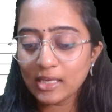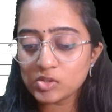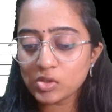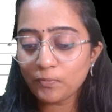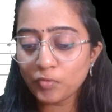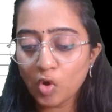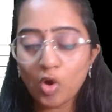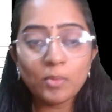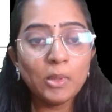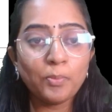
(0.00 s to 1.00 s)
in case of
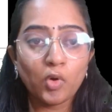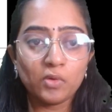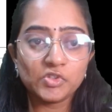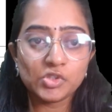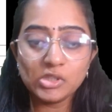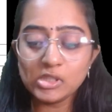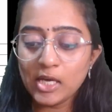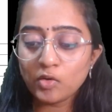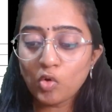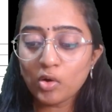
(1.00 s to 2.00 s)
normal provisions,
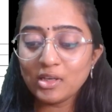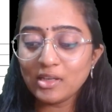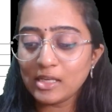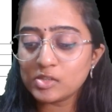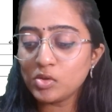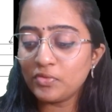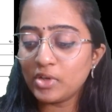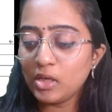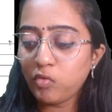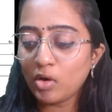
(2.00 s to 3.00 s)
not in case of
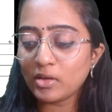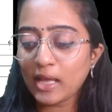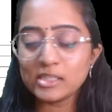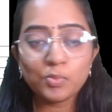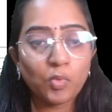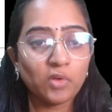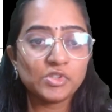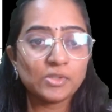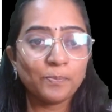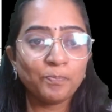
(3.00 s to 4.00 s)
default tax
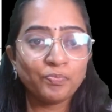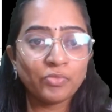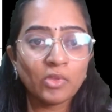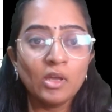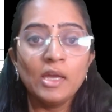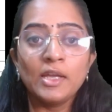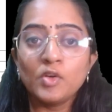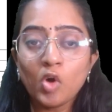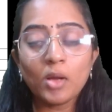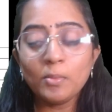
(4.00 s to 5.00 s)
provision.
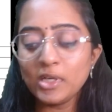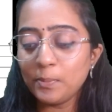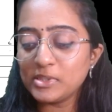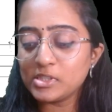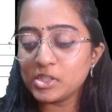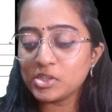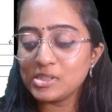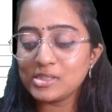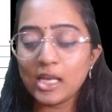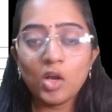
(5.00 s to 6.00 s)
Normal depreciation
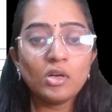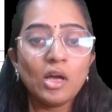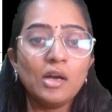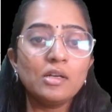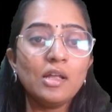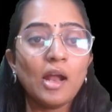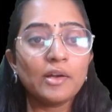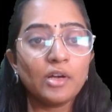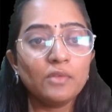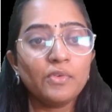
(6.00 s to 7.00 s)
is allowed under
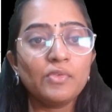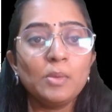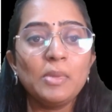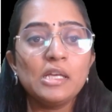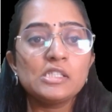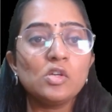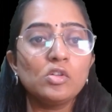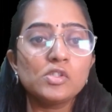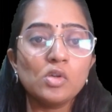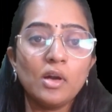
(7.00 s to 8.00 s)
115 BAC
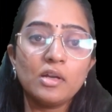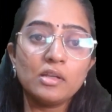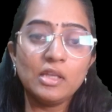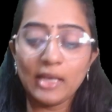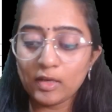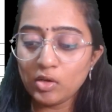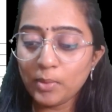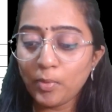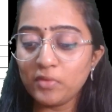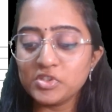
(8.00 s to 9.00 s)
also, under the
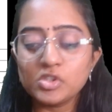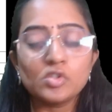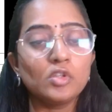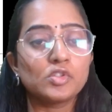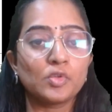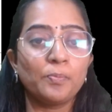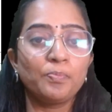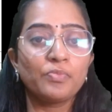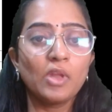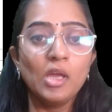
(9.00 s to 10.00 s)
regular provisions also.
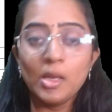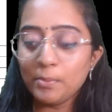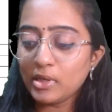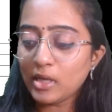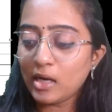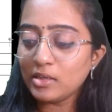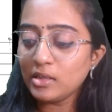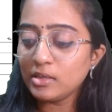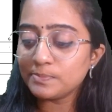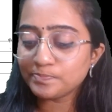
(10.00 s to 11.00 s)
But under